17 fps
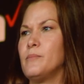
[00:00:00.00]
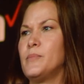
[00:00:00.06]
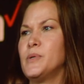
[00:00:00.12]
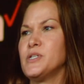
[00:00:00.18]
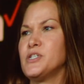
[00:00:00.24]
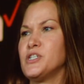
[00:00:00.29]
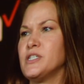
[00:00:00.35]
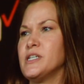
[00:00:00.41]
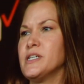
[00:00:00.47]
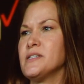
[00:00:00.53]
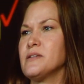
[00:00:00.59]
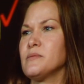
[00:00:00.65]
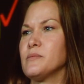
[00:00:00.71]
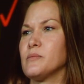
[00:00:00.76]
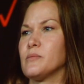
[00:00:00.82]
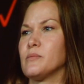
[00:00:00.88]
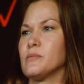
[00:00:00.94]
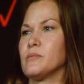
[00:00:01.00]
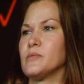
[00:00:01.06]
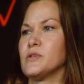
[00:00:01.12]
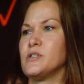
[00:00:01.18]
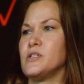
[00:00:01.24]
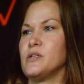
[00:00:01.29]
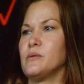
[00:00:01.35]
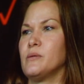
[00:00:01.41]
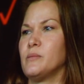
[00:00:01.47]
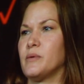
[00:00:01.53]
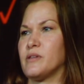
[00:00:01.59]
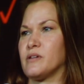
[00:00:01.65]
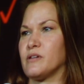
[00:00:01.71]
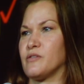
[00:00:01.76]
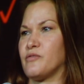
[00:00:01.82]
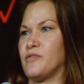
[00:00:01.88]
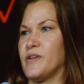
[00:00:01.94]
But she doesn't do it with
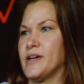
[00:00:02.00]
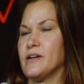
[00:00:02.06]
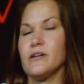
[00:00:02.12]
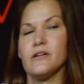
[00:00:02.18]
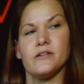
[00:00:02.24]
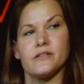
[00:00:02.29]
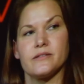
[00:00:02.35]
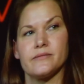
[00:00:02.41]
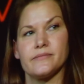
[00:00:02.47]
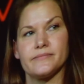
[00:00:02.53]
her fingers.